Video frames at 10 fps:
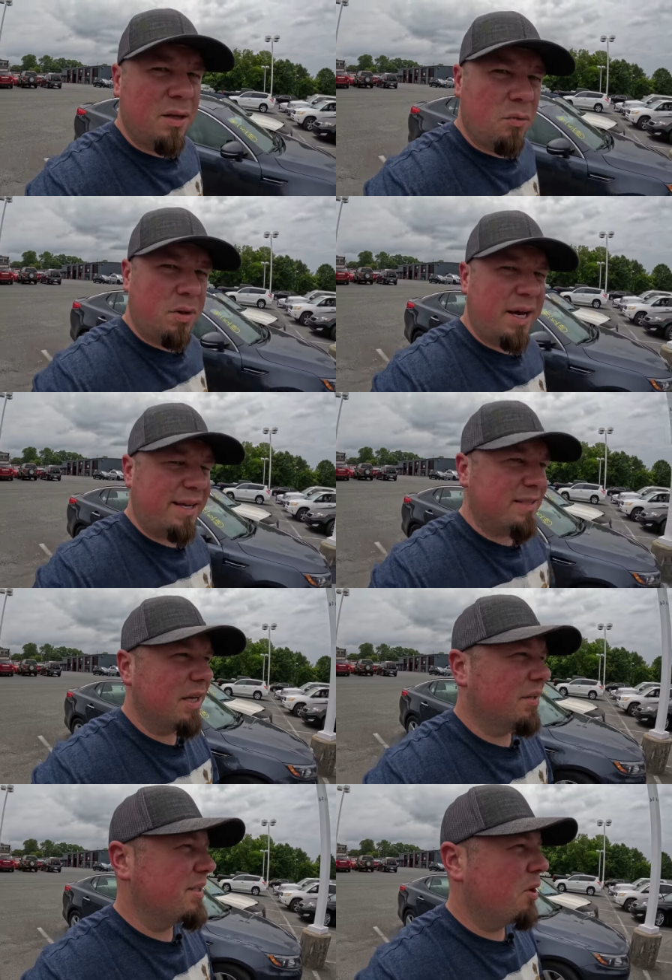Wonder how it
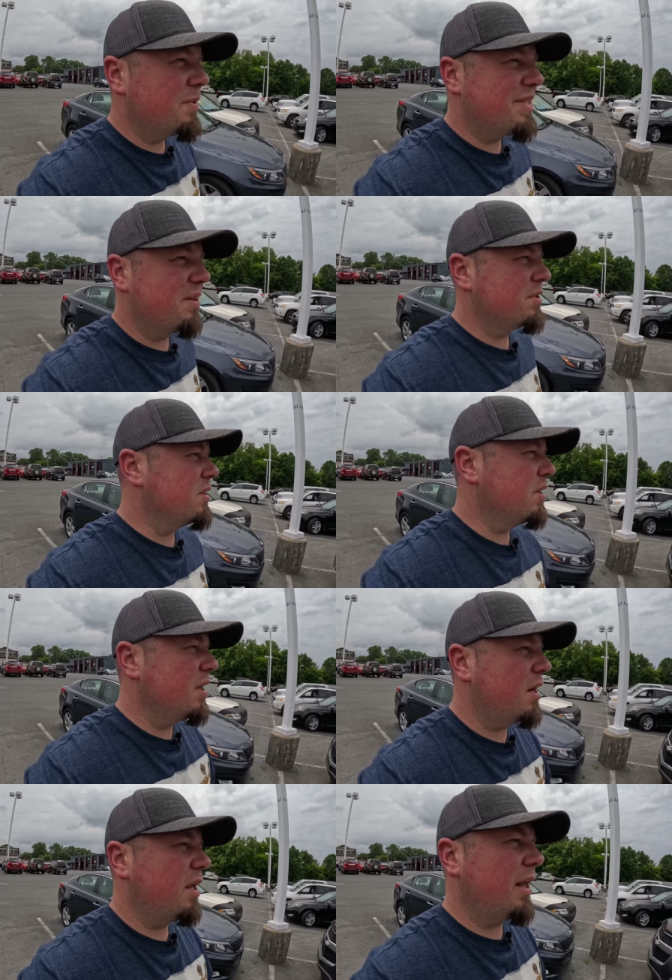sounds. I hope it sounds
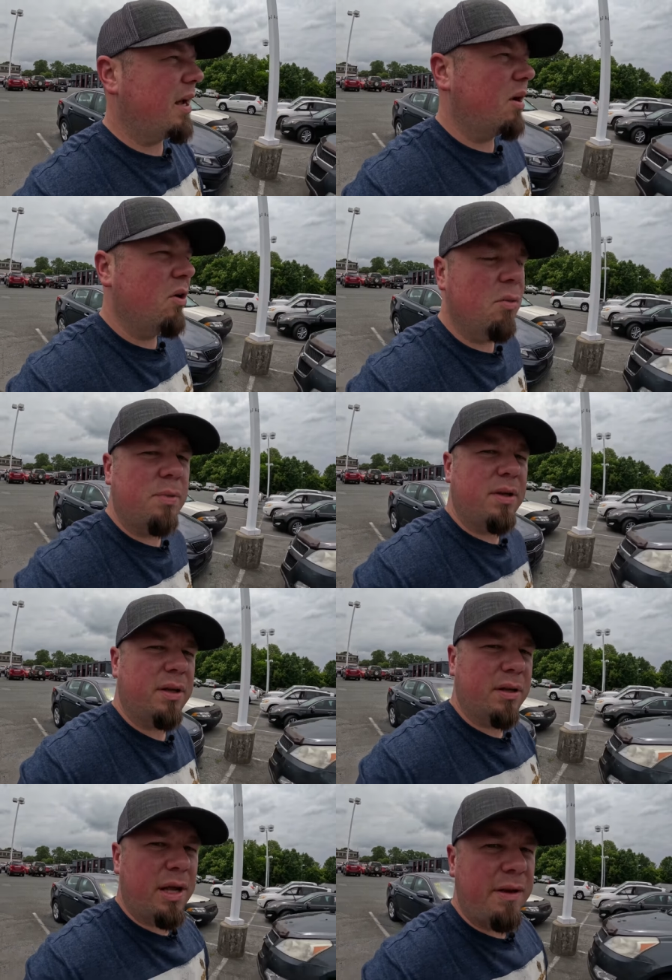good, and I hope
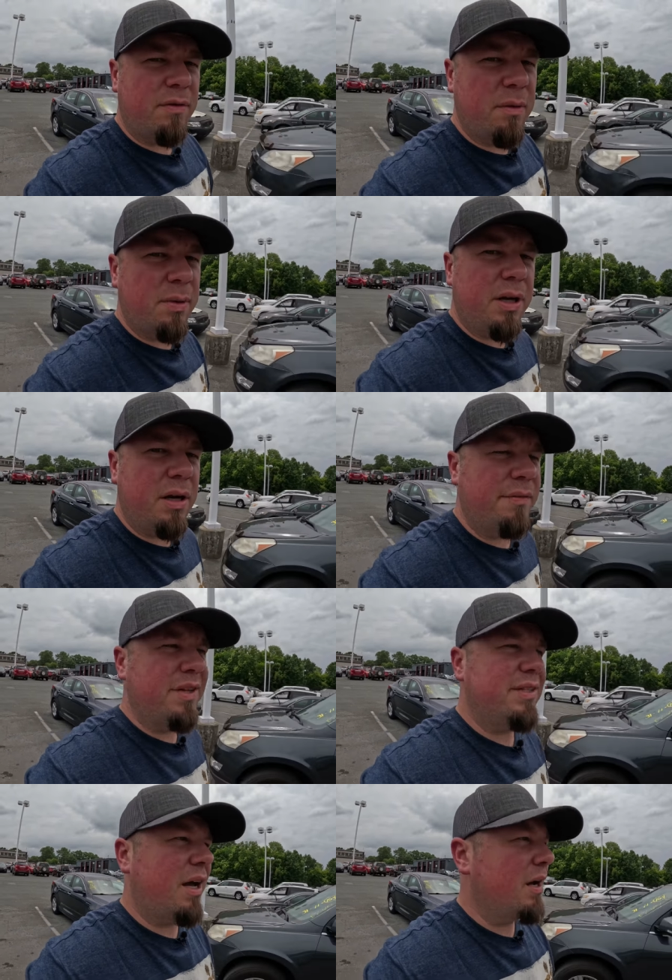every bit of
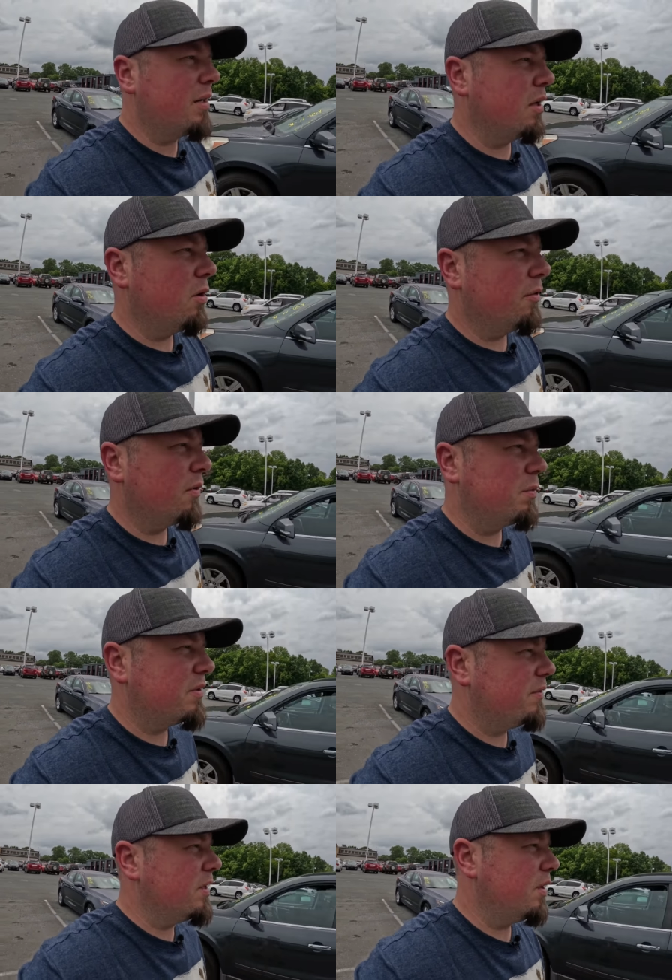this audio from
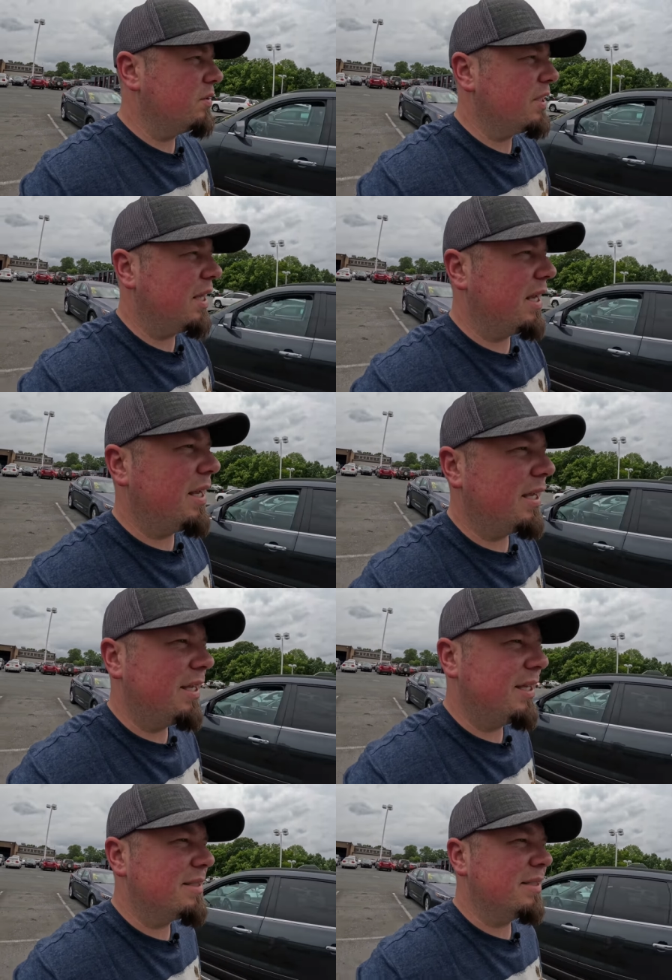this video today
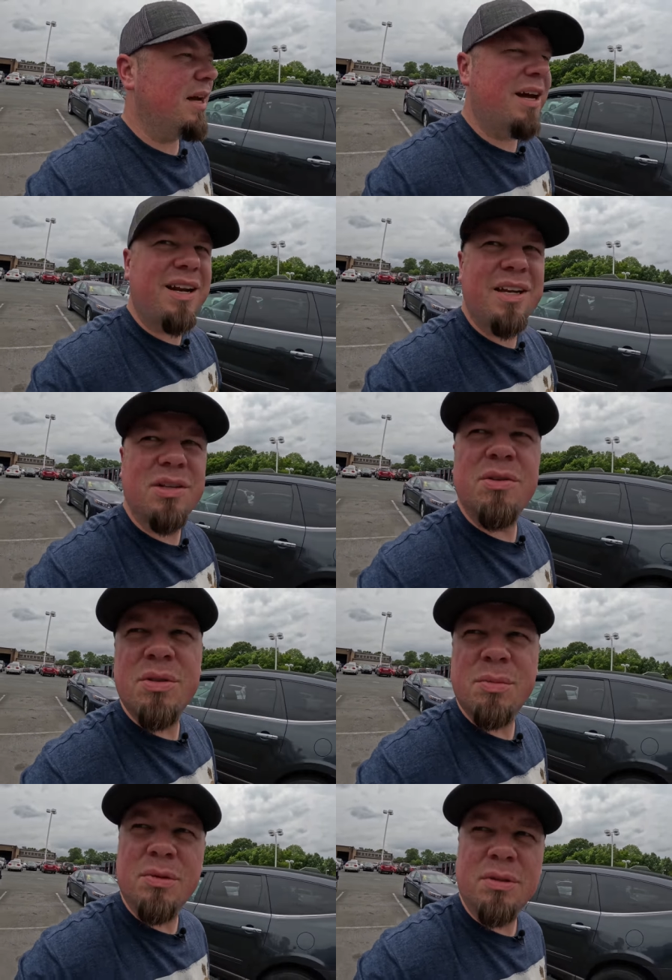is not
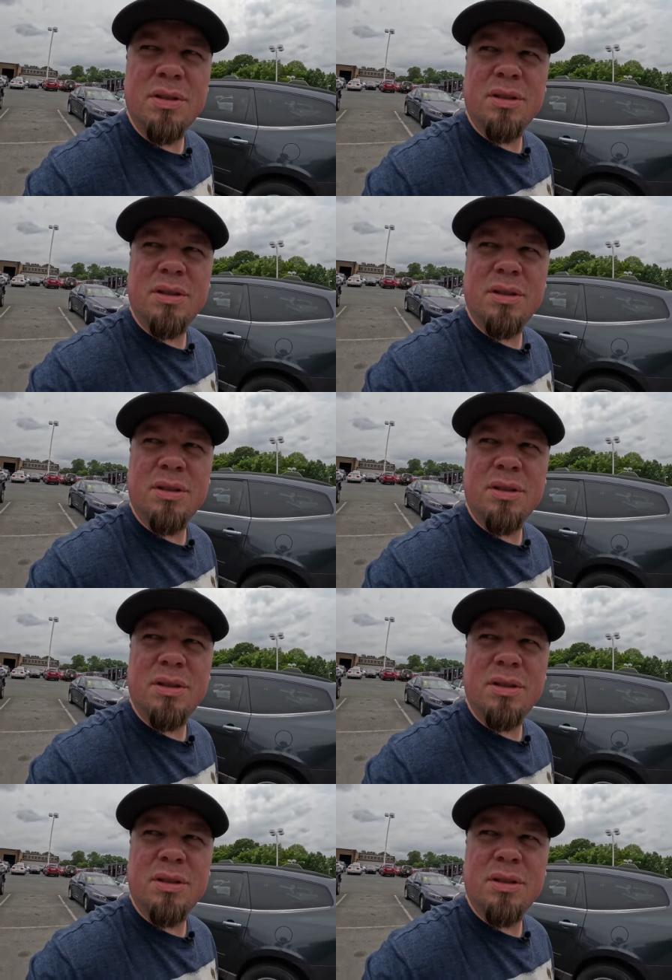unusable.